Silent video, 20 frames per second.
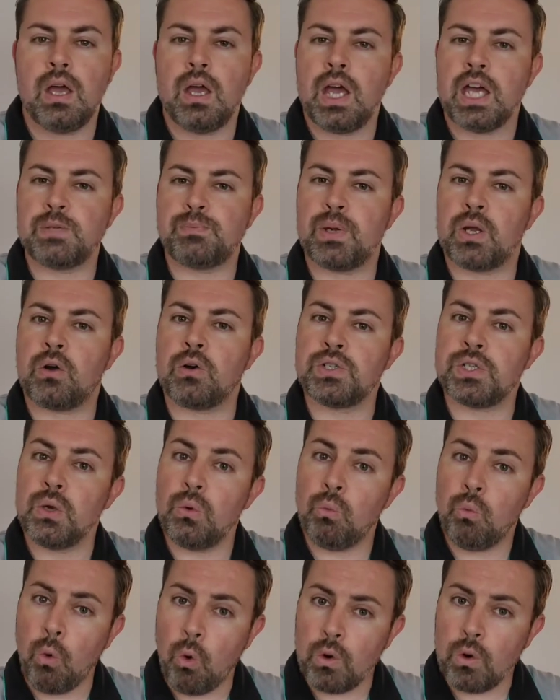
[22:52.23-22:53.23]
is because
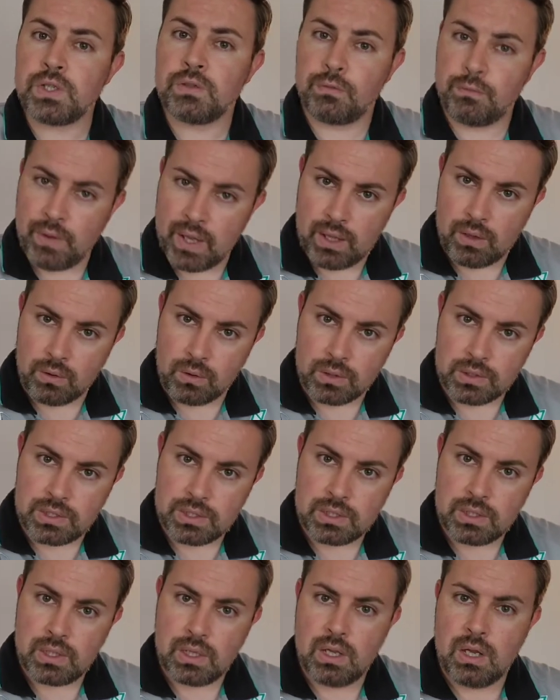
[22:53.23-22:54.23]
it was felt
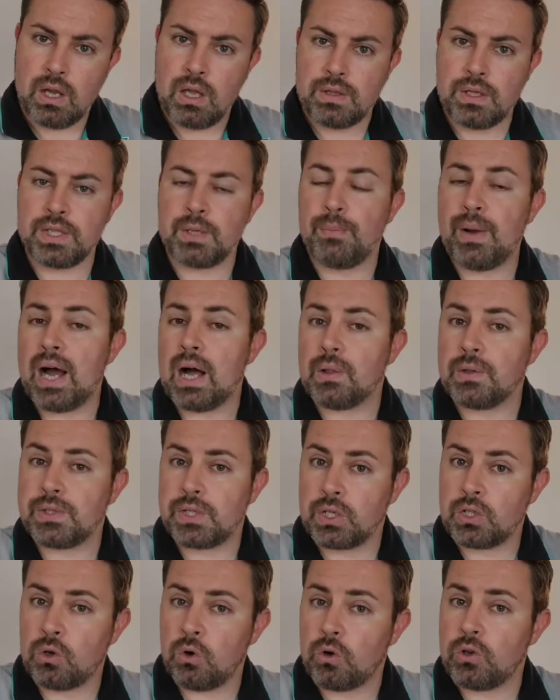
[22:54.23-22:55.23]
that the balance
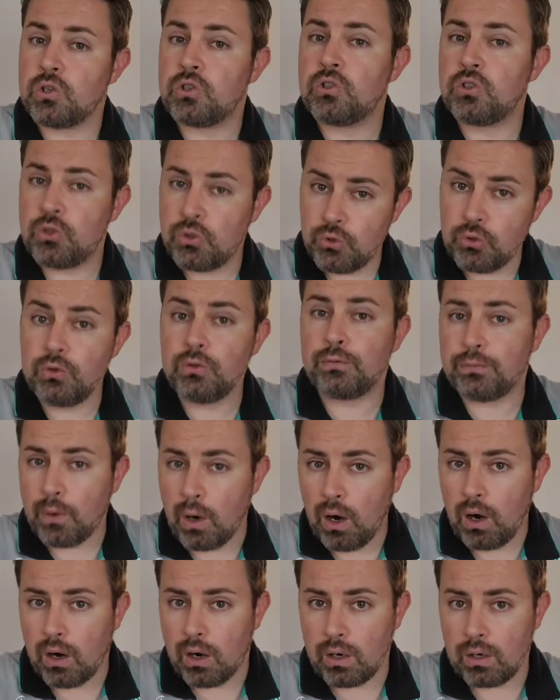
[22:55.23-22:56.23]
had gone too
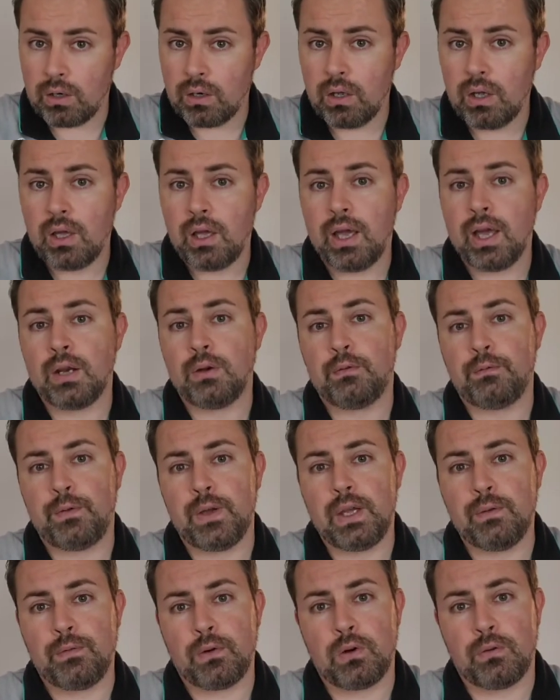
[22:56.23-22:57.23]
far in
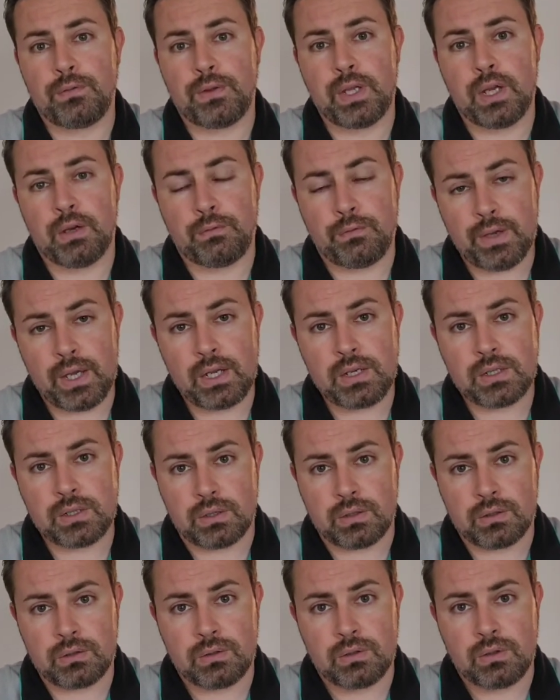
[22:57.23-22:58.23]
favour of the offender
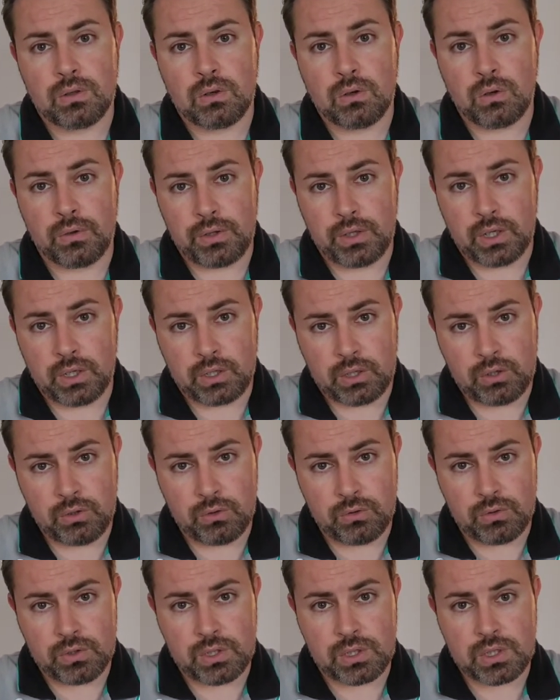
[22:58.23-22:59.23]
or the
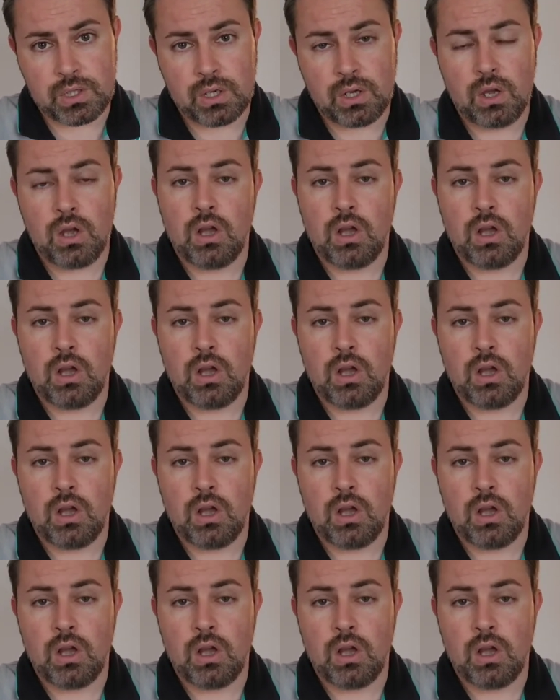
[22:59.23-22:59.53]
accused,